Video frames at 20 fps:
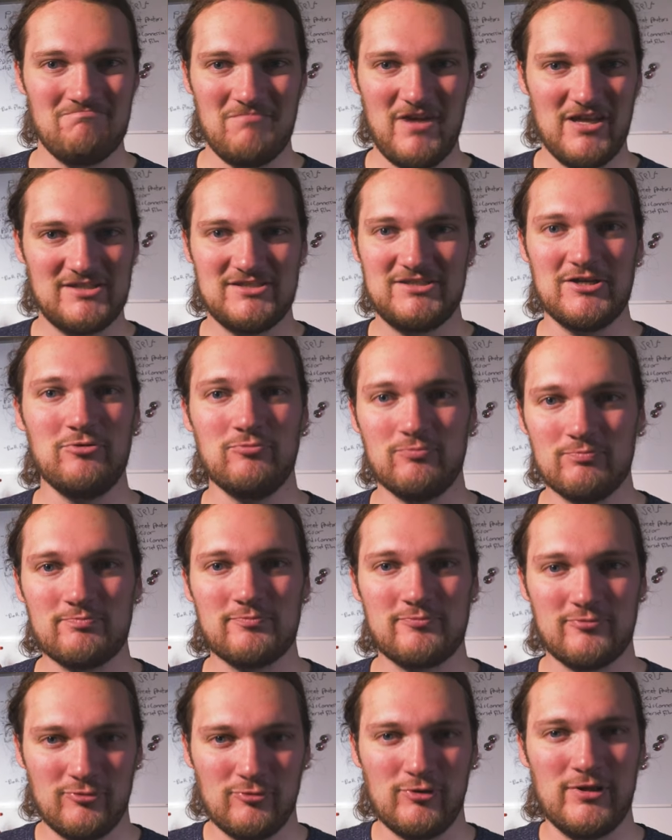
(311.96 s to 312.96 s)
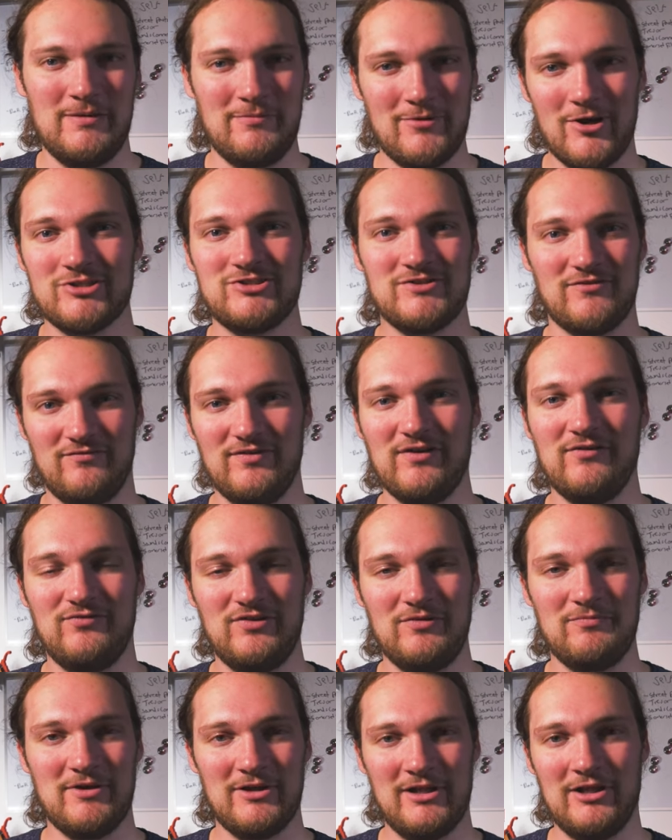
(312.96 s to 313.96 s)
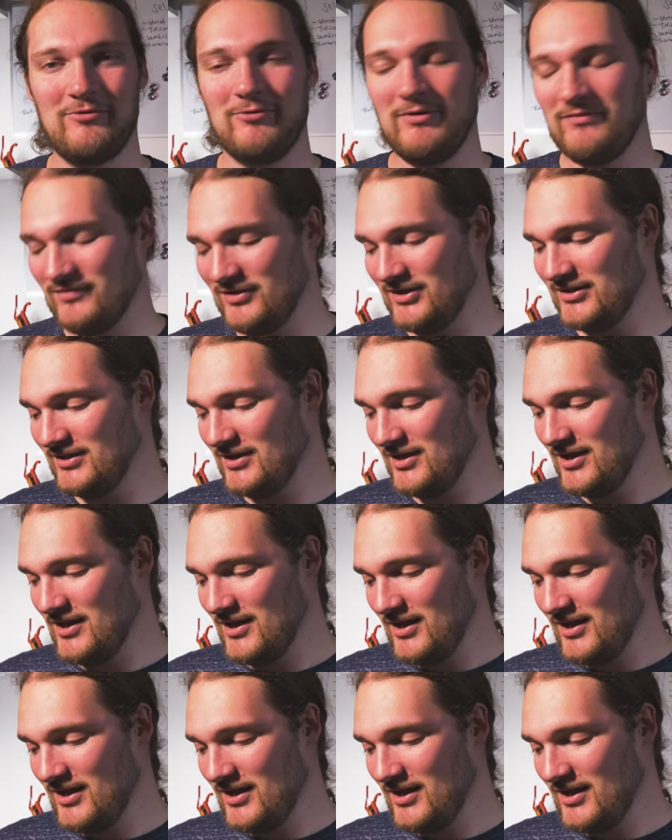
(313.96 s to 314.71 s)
it's still pretty much a 50mm equivalent.